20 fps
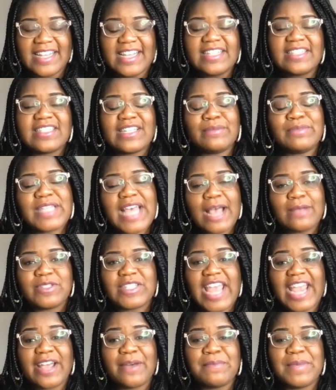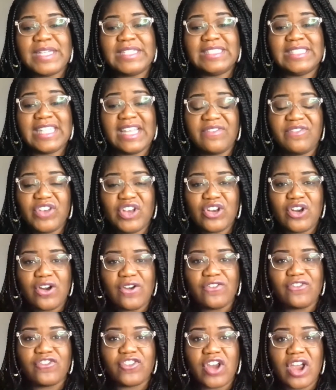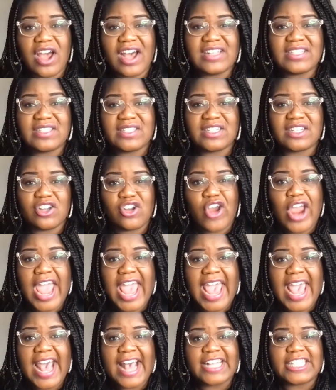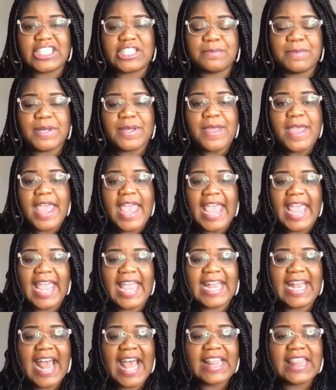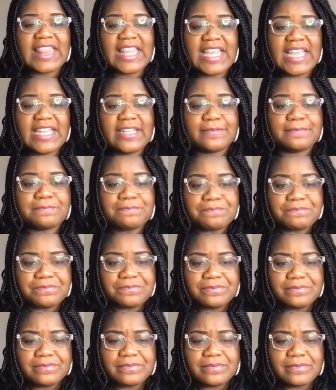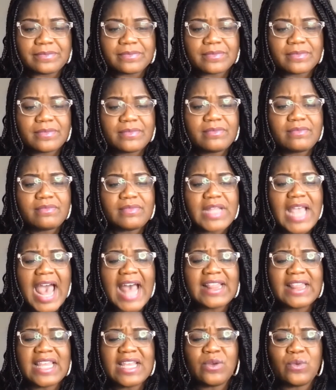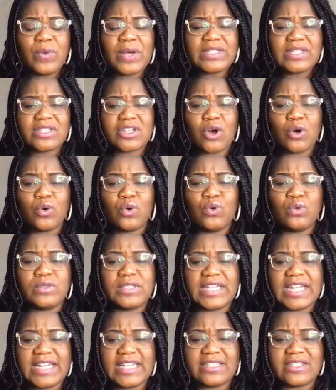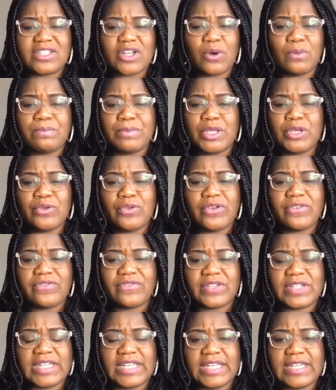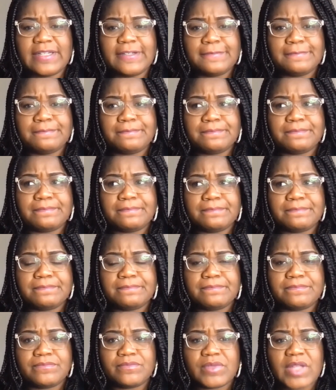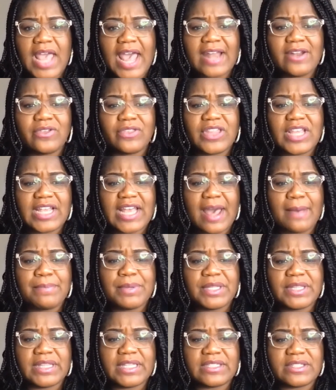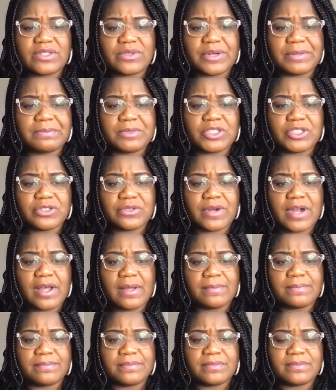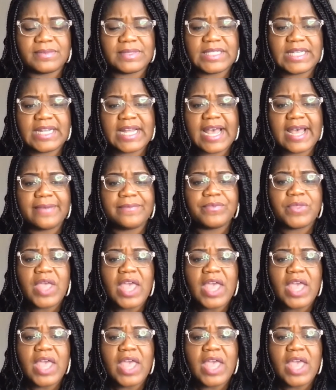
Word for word: Sometimes that could be difficult for us to grasp. And I think, I think what so, who did it so beautifully I don't think I put this scripture up. Did I?